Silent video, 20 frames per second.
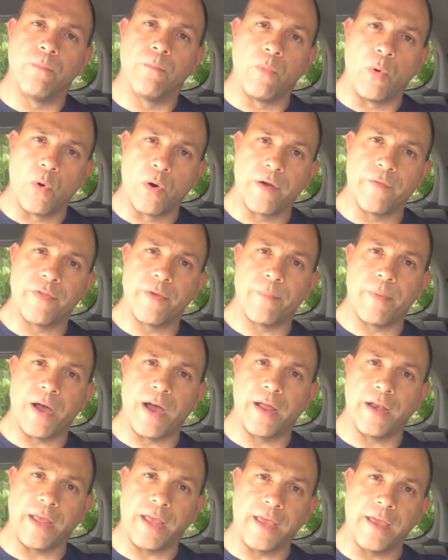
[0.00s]
more of the
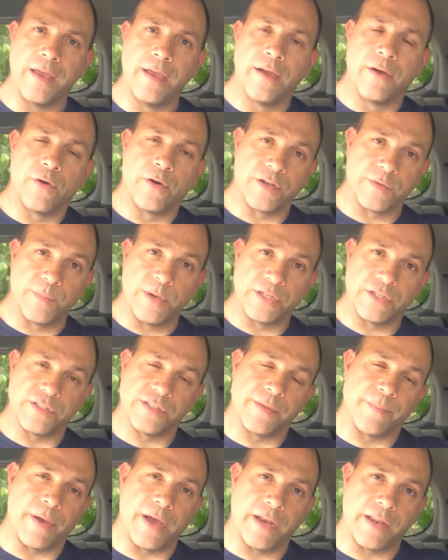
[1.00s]
body, or as much as
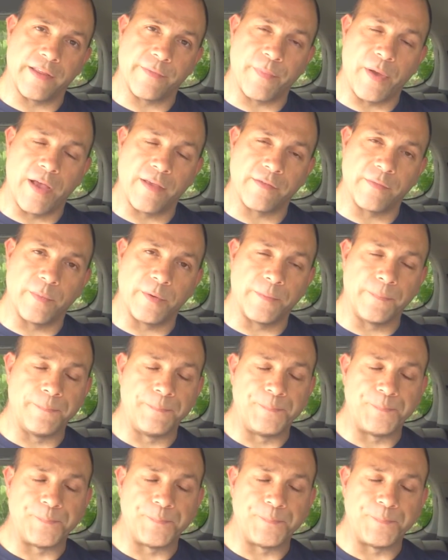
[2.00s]
the body as possible.